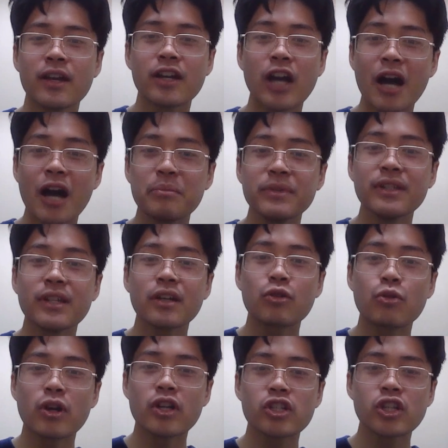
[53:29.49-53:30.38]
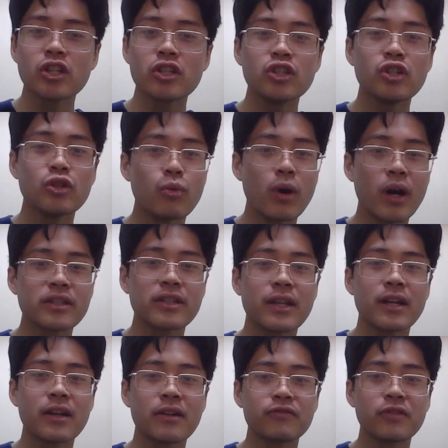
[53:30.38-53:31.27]
Comment a question you want
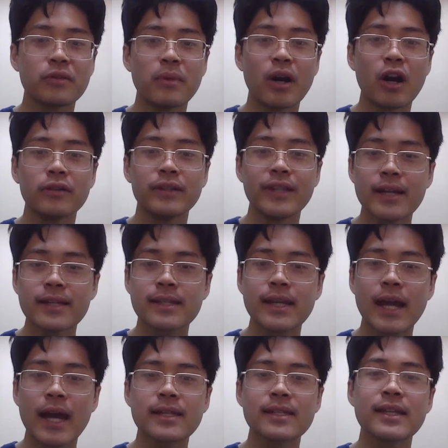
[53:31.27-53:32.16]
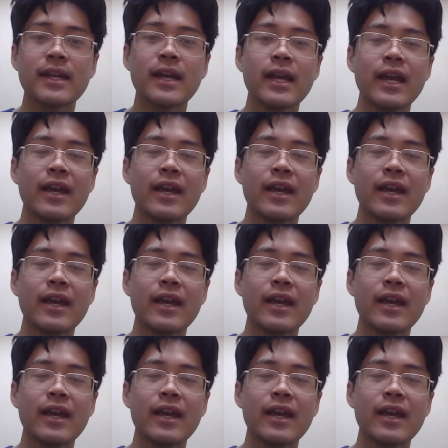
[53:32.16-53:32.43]
to hear from our next guest.